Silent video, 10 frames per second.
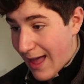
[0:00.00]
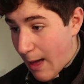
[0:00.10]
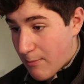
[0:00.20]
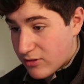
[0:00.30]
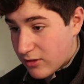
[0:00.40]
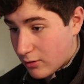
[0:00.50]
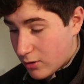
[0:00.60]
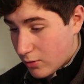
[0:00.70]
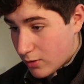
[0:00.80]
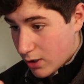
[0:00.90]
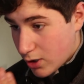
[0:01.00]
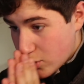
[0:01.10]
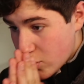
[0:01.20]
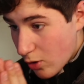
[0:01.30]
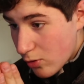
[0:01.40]
absolutely
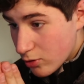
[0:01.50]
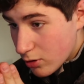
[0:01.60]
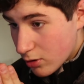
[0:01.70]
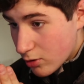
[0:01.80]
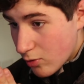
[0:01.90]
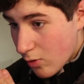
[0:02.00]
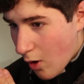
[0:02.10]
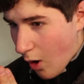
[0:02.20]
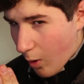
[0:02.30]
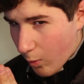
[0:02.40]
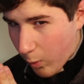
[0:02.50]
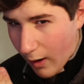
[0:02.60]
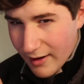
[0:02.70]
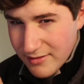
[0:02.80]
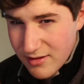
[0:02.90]
no clue
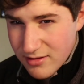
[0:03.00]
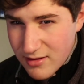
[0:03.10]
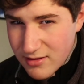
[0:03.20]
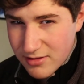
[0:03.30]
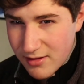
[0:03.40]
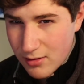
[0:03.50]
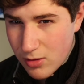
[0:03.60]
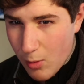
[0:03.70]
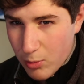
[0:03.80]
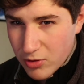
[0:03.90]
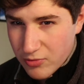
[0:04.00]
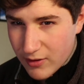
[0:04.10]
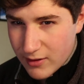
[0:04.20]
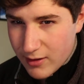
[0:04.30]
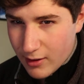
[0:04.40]
why this is the lowest
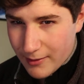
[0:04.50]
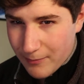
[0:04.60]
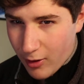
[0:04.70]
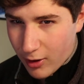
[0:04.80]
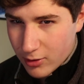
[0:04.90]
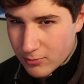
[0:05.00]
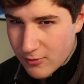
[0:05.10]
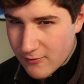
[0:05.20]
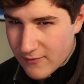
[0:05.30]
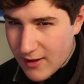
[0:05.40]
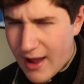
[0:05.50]
rated Harry Potter movie.